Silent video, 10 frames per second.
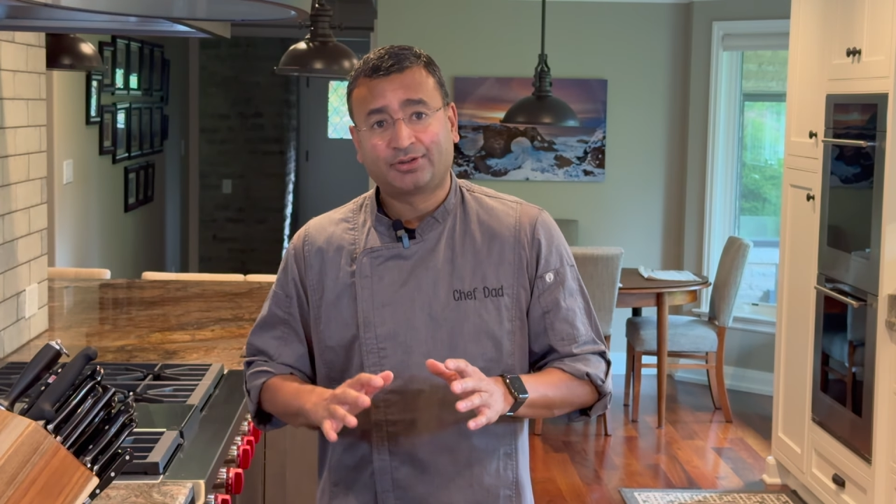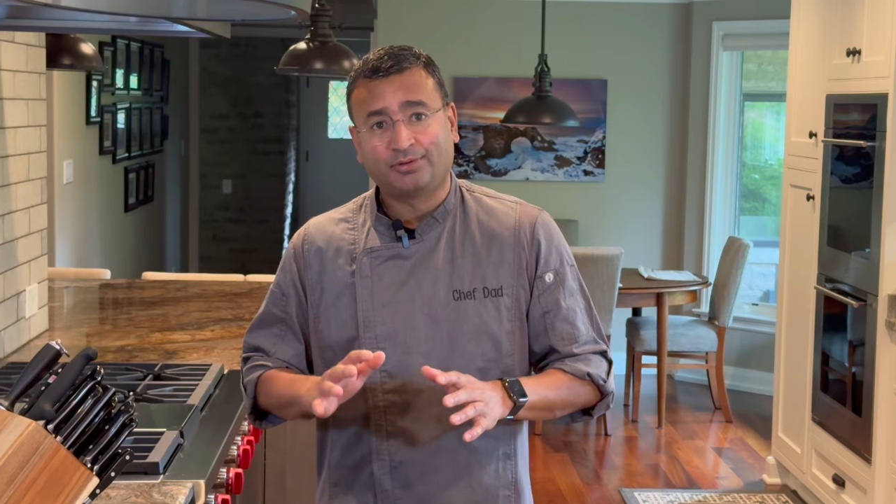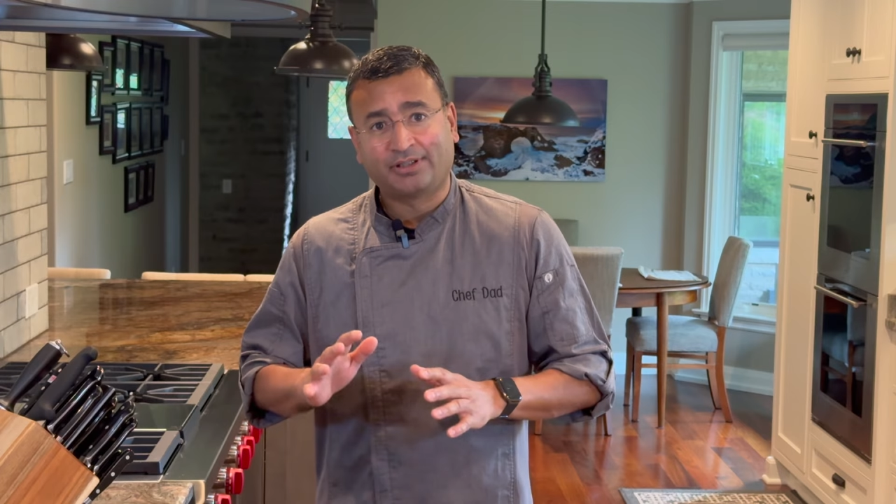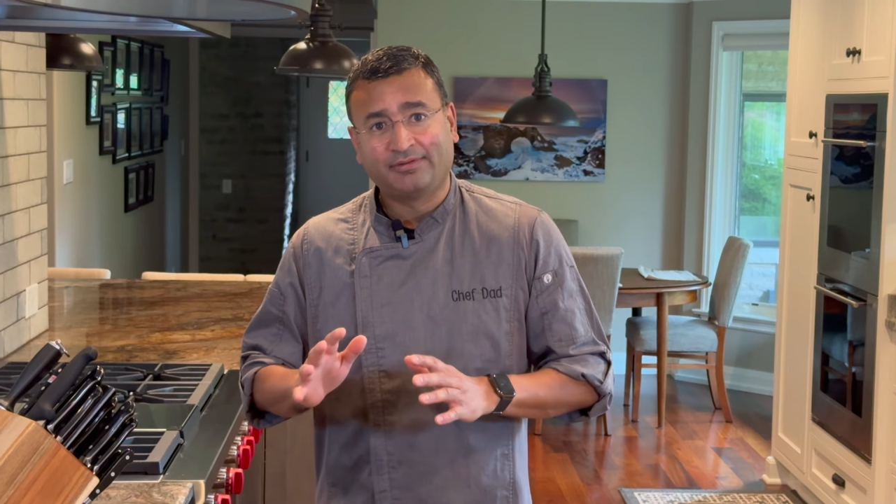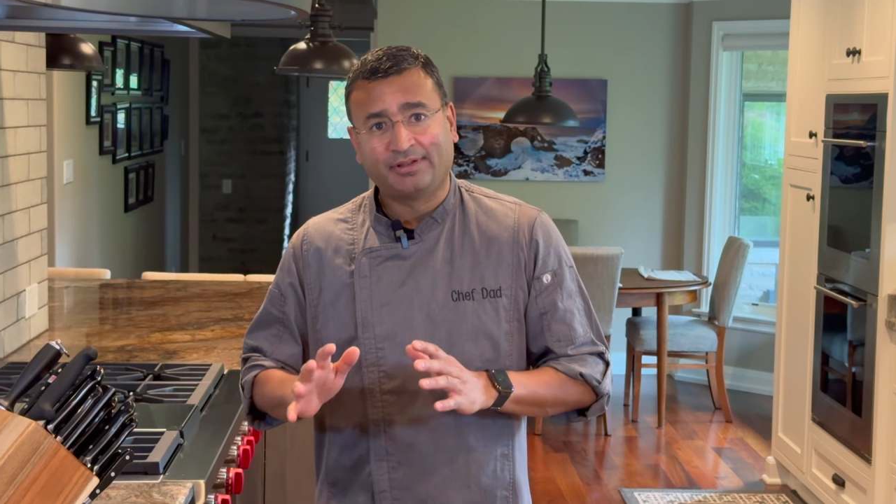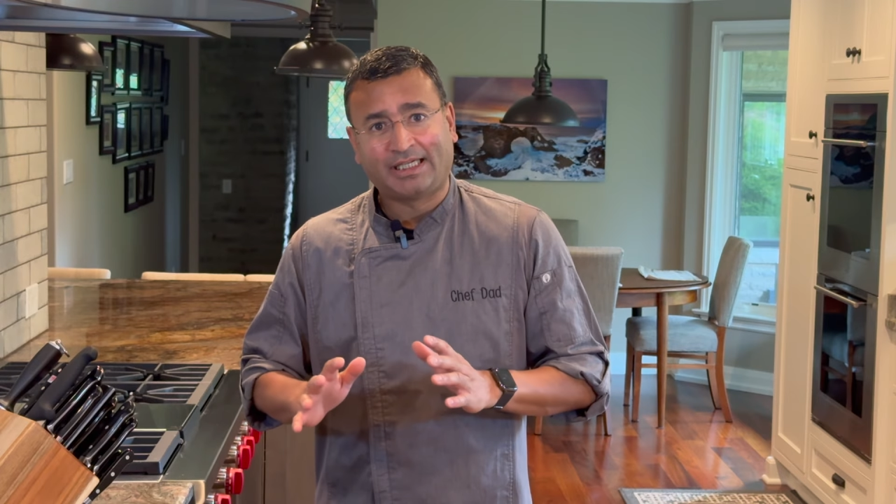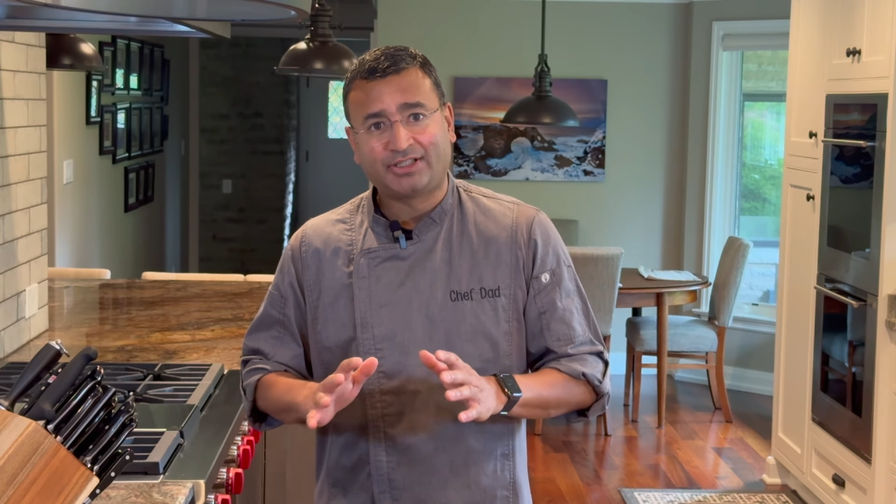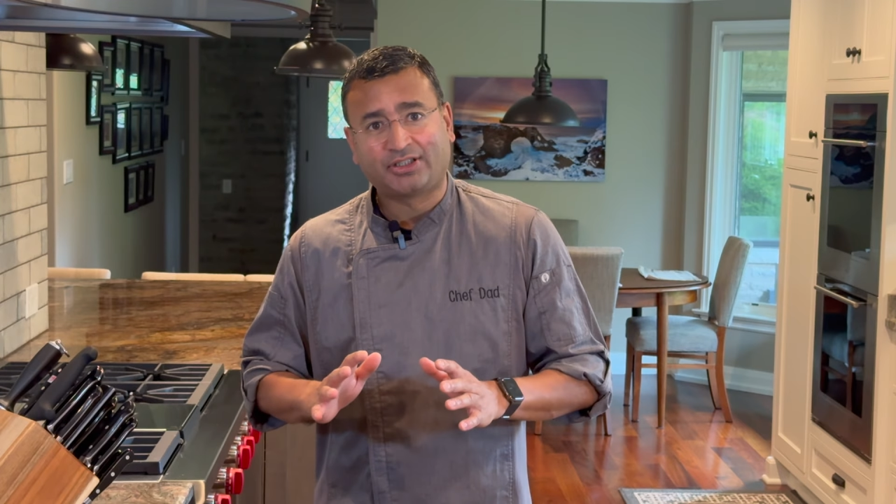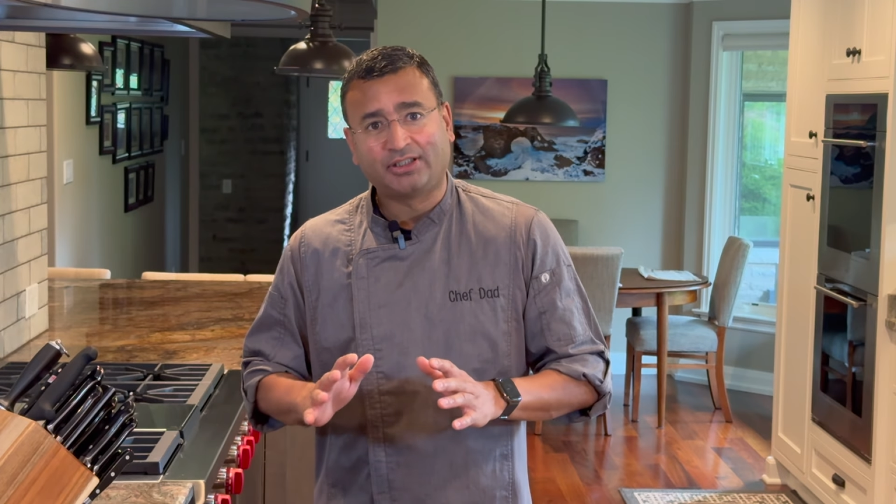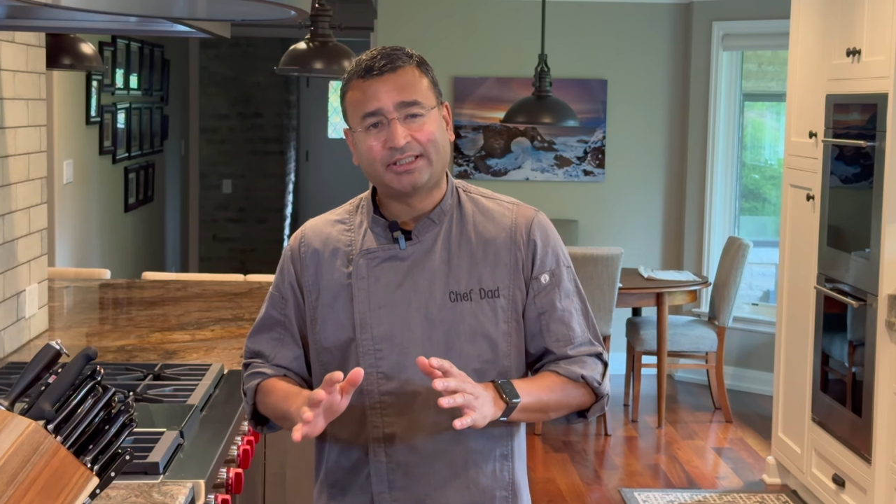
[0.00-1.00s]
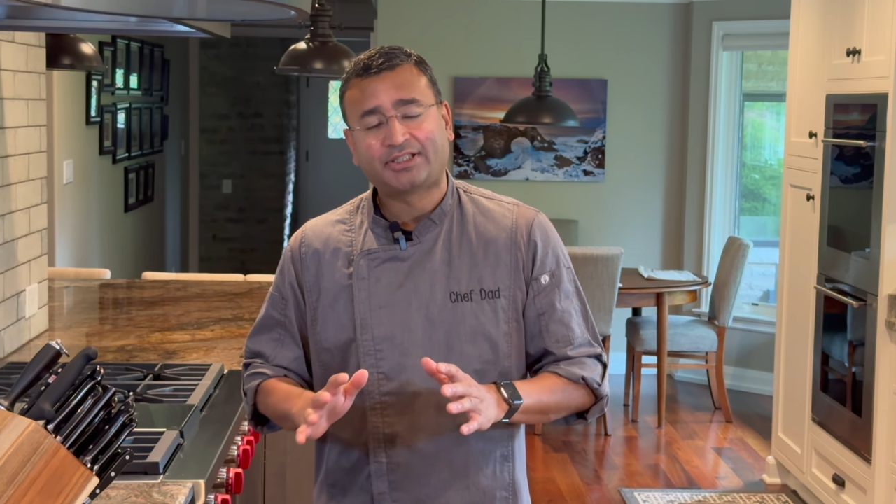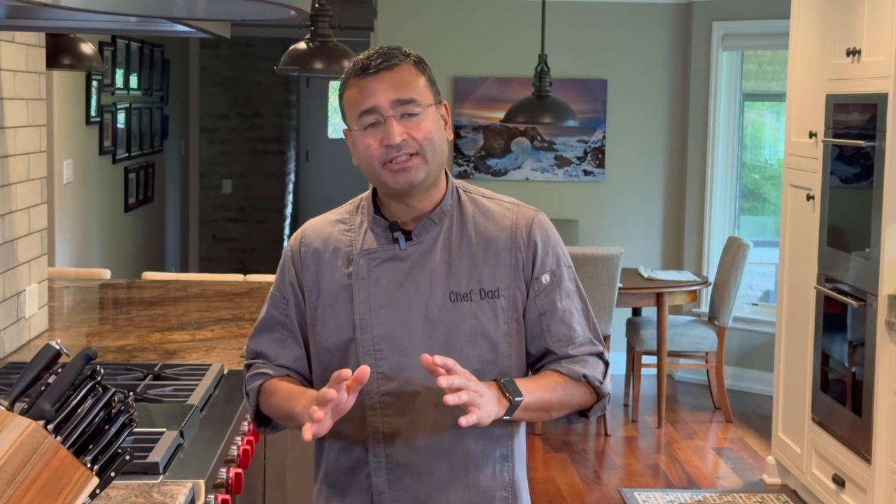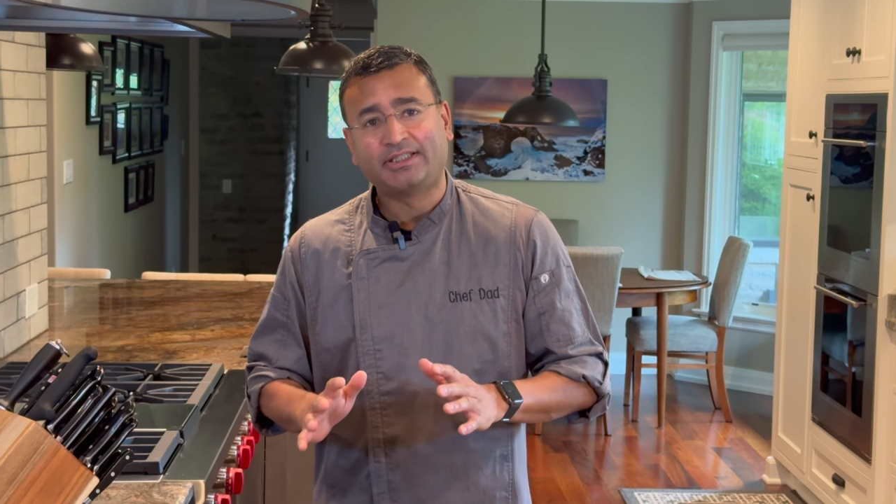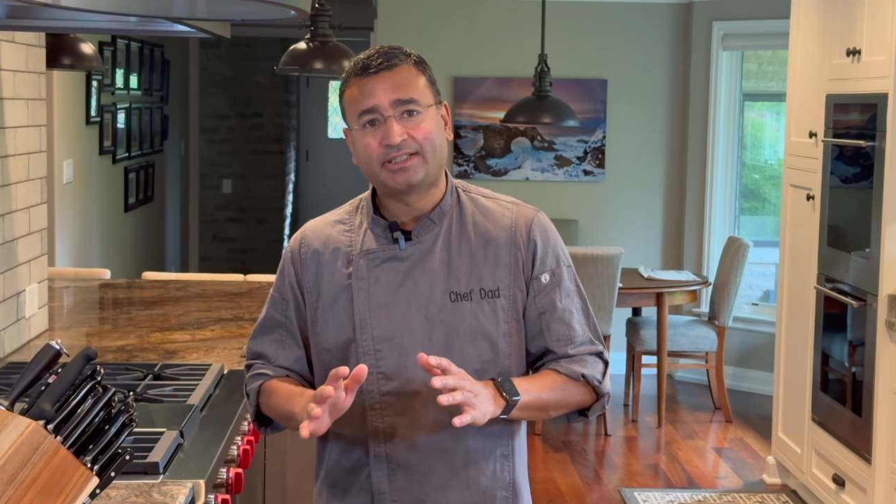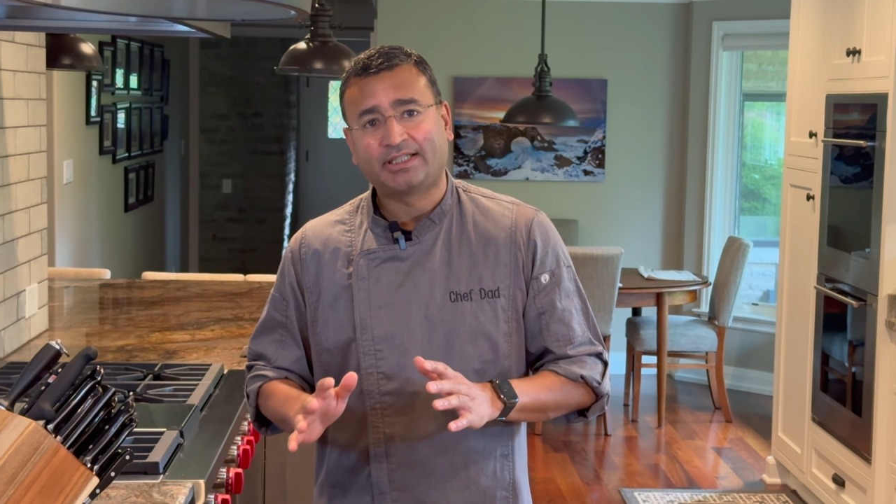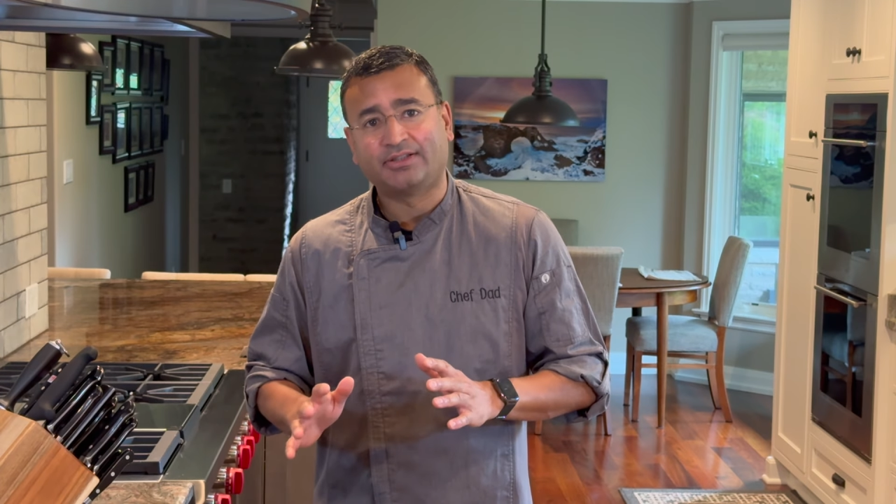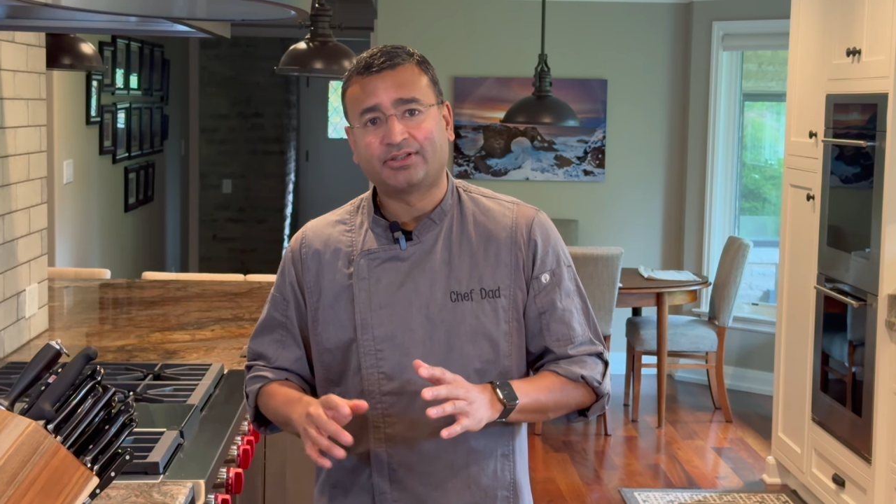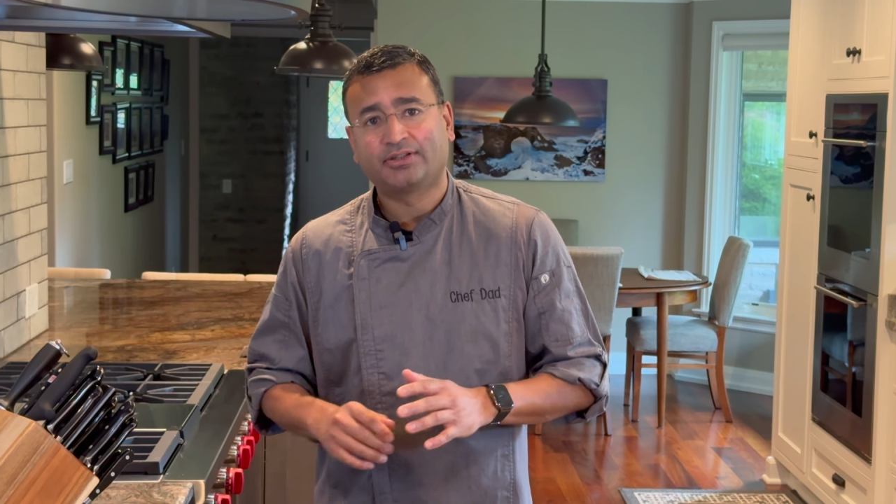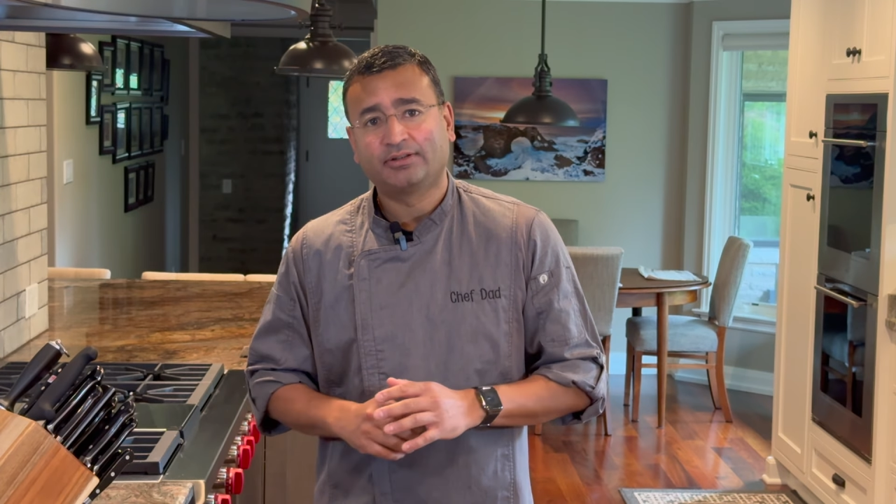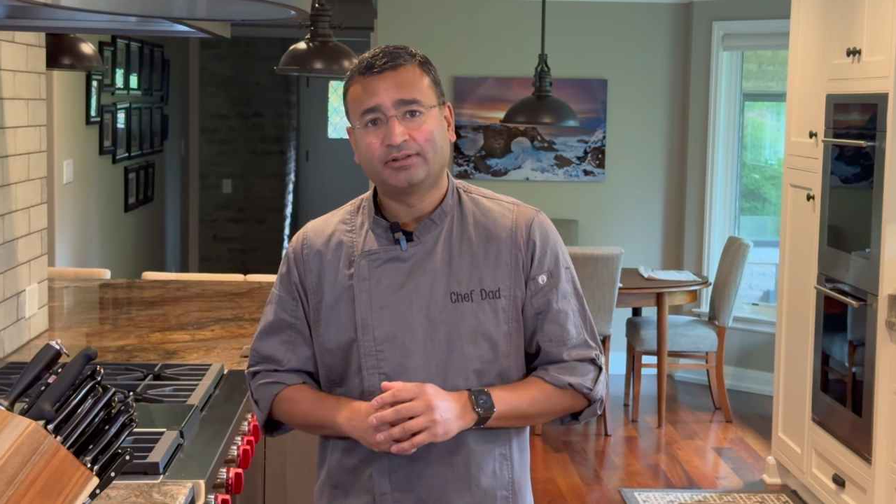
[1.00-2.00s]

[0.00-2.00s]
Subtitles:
will give a nice glistening sense